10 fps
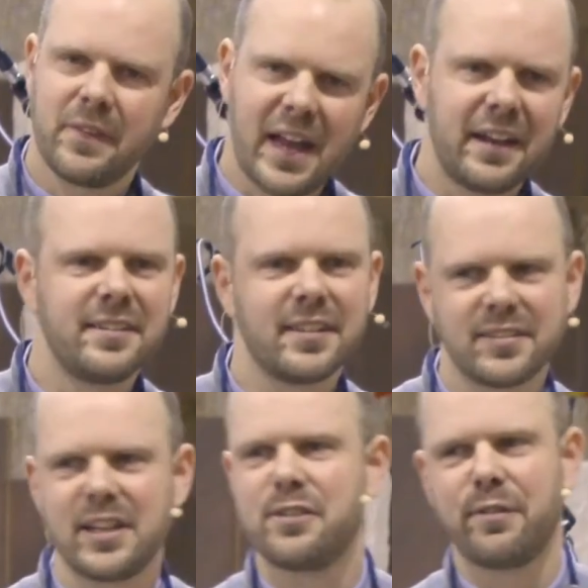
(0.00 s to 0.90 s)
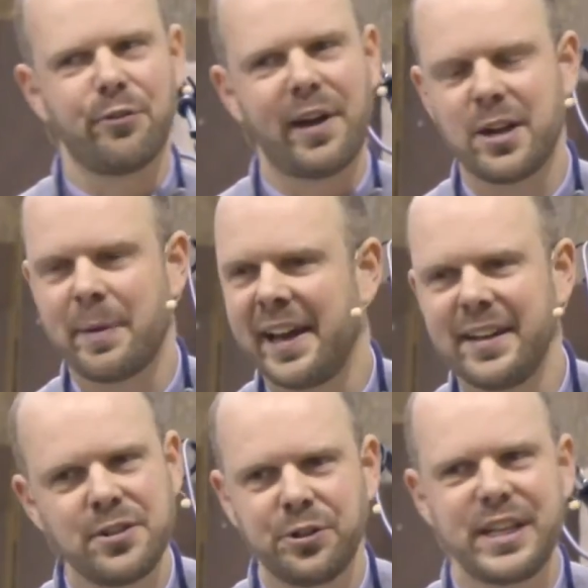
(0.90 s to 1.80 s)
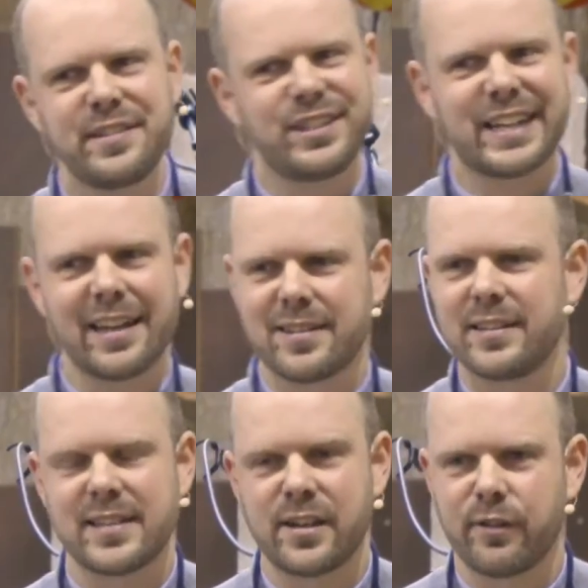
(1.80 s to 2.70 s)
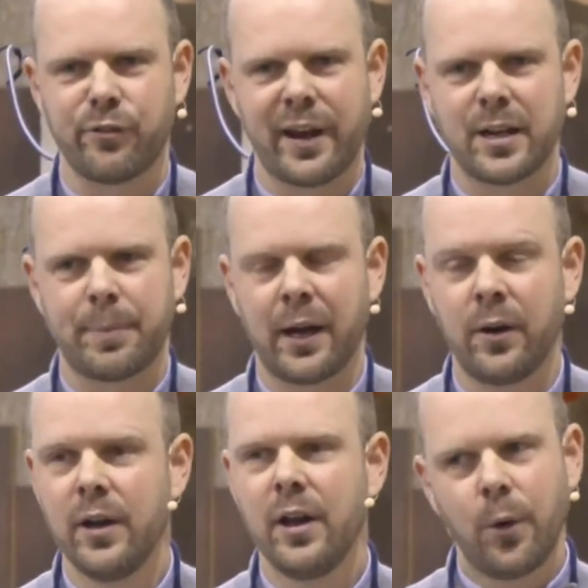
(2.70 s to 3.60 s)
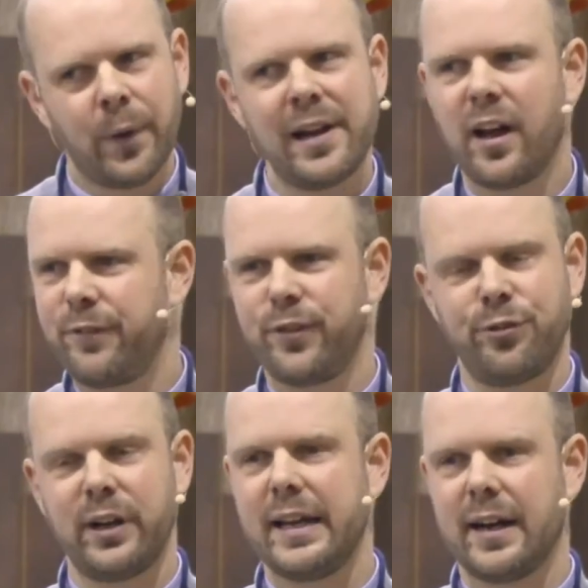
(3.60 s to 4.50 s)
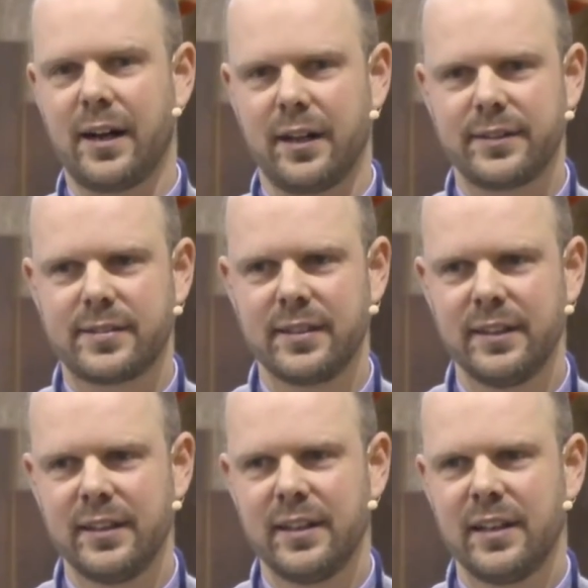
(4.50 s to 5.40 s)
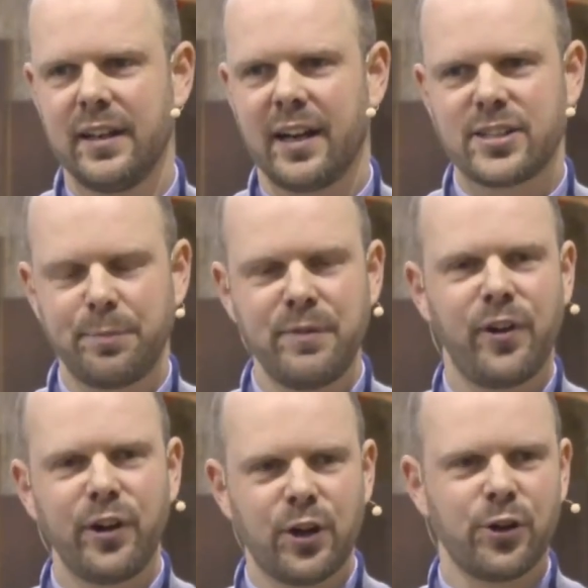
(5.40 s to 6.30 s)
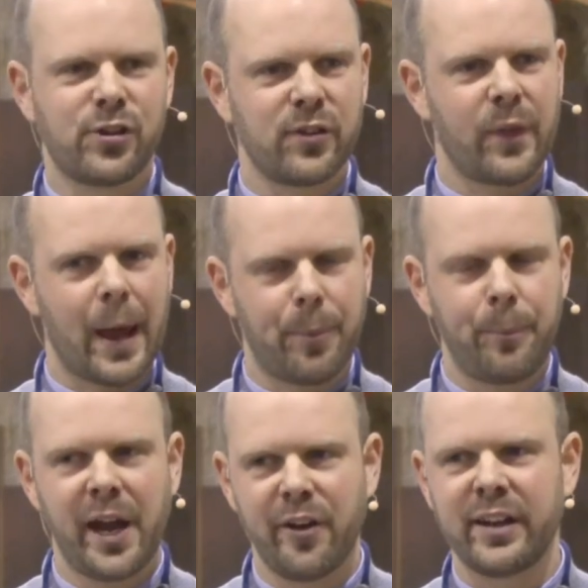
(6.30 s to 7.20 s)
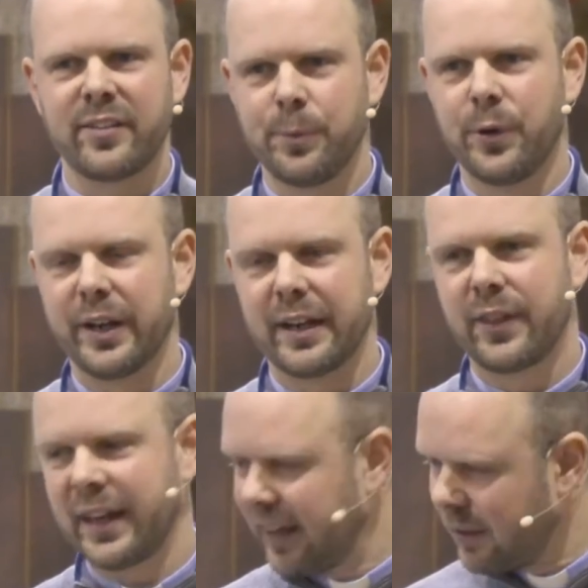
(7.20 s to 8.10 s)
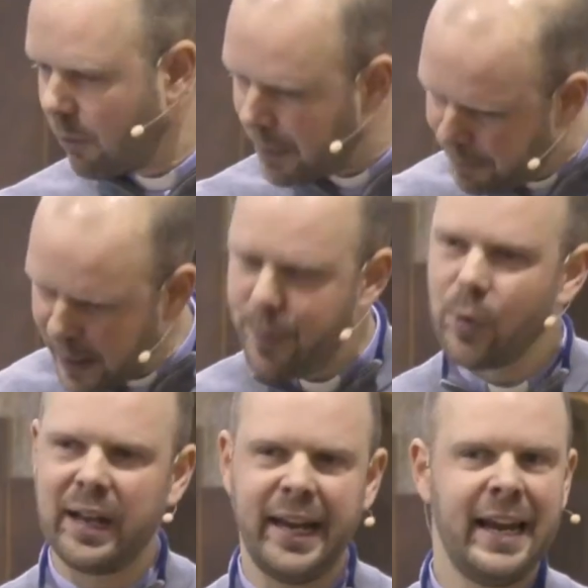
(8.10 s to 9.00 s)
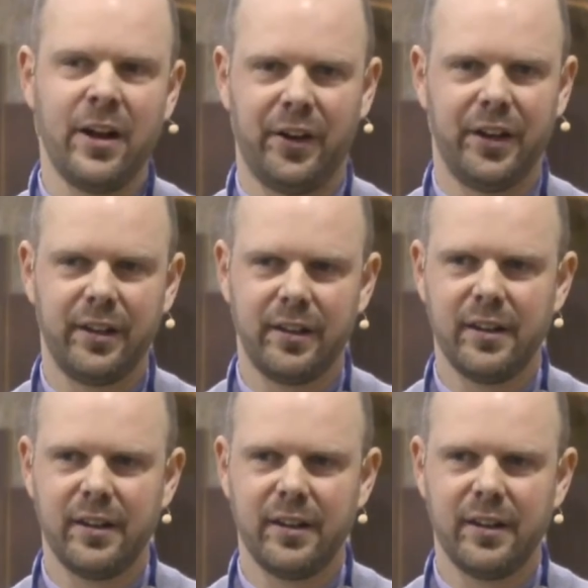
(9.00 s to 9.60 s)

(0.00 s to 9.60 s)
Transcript: That is the center of the roundabout. It's not easy to get to the center of the roundabout when life is really hard. Actually, I've been very conscious of that preparing this morning, thinking there will be people clinging on.